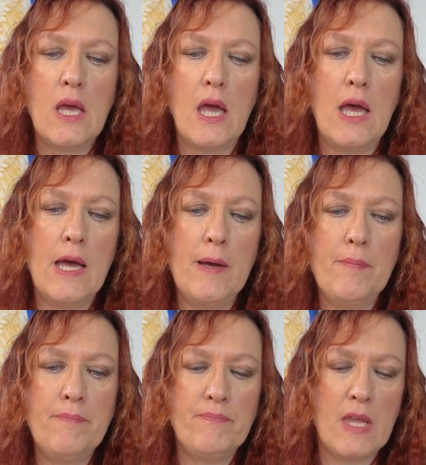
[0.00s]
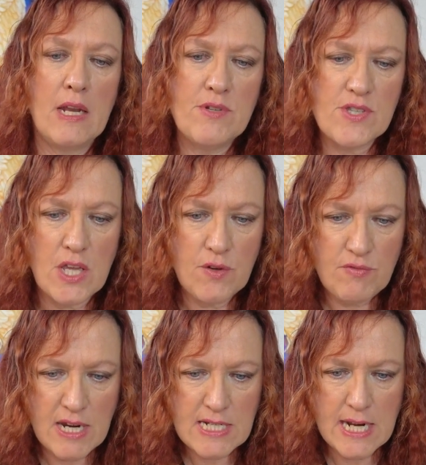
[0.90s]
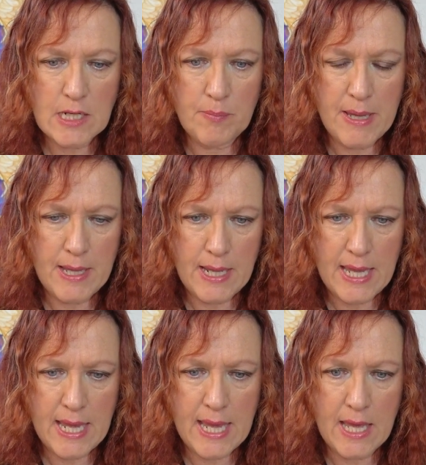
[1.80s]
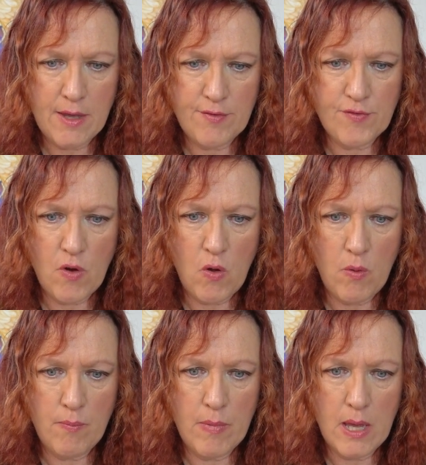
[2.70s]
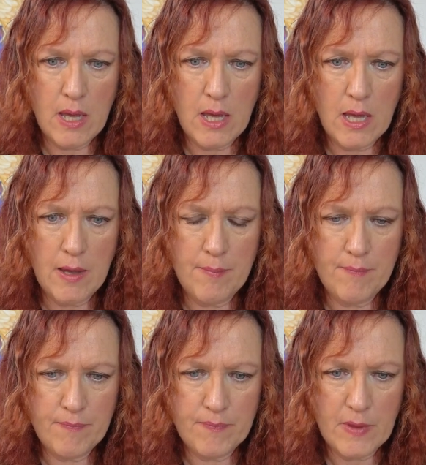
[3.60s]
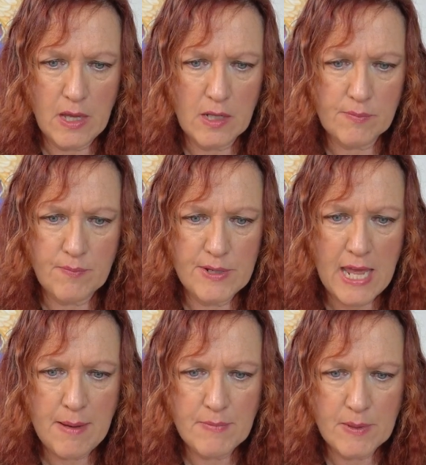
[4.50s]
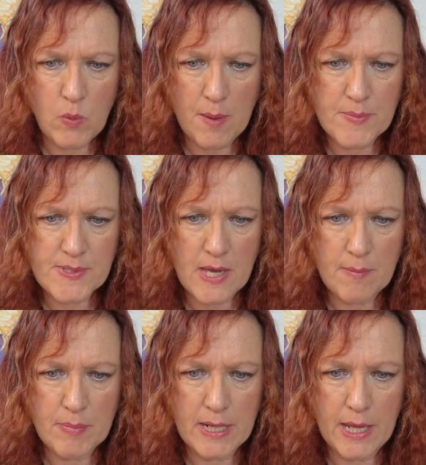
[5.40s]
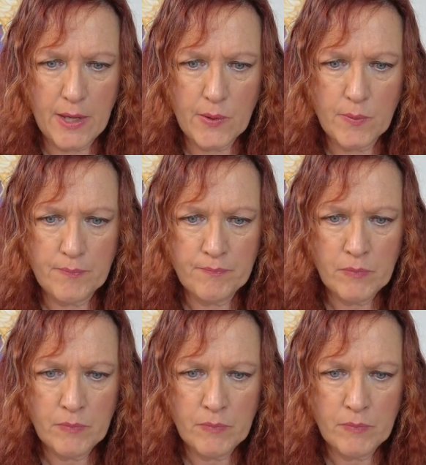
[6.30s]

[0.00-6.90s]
And I'm just going to read a little bit here from, I'll name the website below.